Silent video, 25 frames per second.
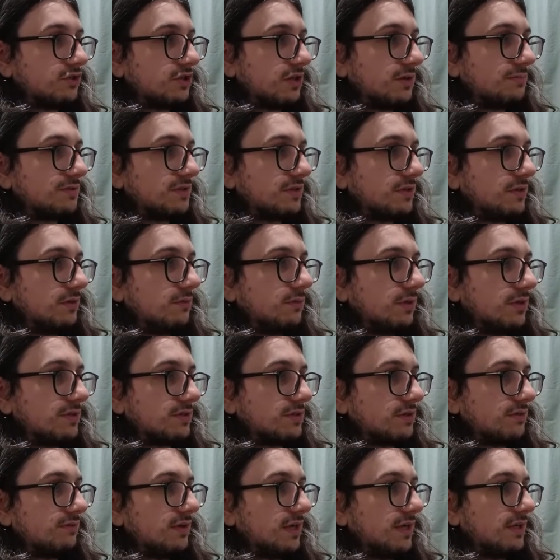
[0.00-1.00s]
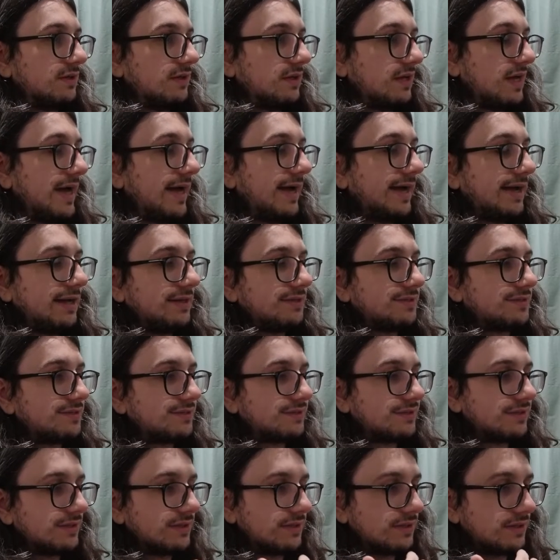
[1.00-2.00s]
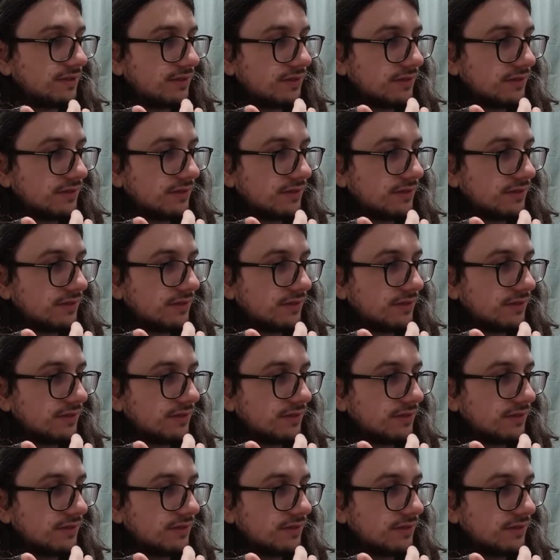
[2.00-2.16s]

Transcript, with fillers: jobs that you want to run as...